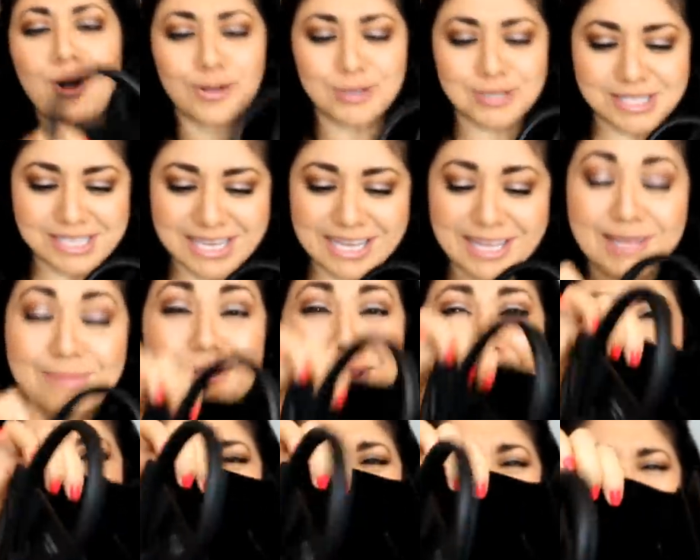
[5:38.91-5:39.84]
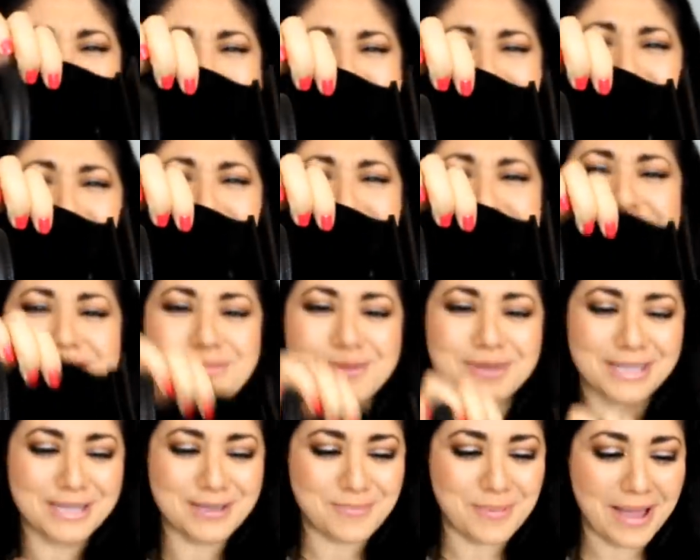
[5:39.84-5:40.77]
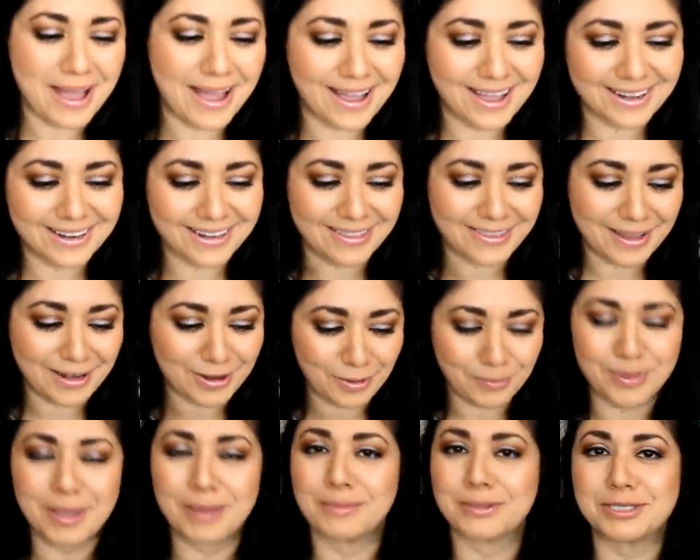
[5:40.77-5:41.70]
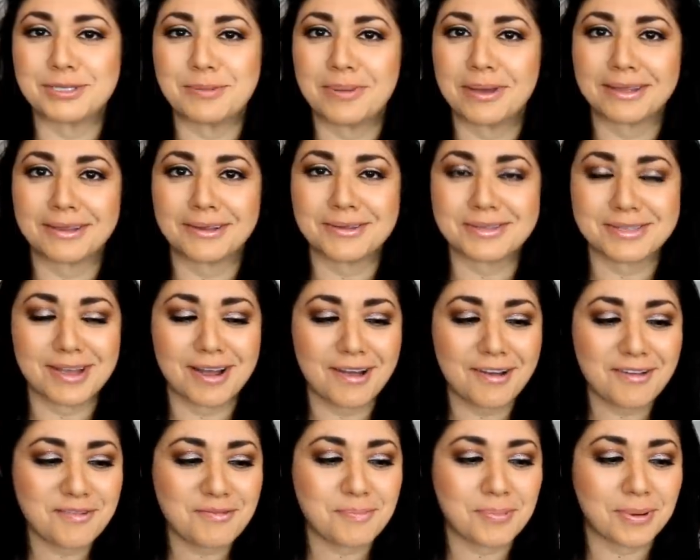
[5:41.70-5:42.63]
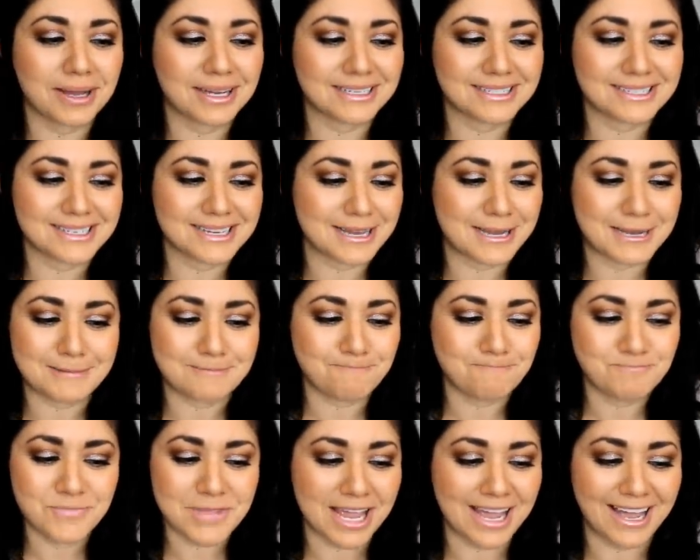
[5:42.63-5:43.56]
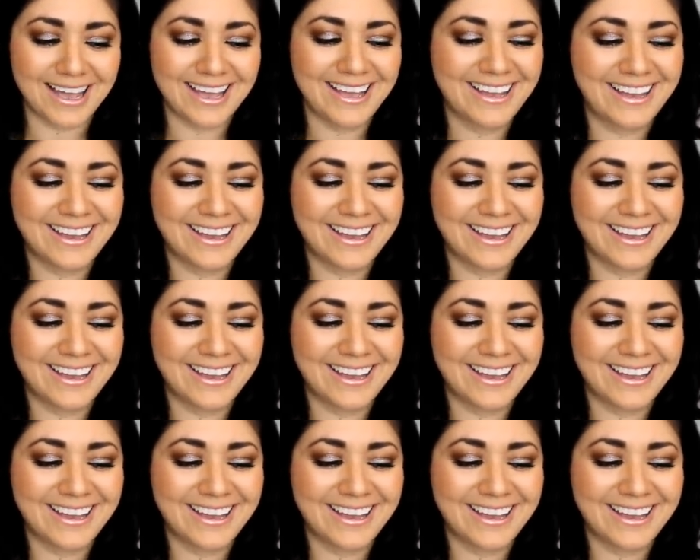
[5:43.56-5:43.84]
I'll see them like on the sides really bad and then I'll be able to pick those off. But um, yeah,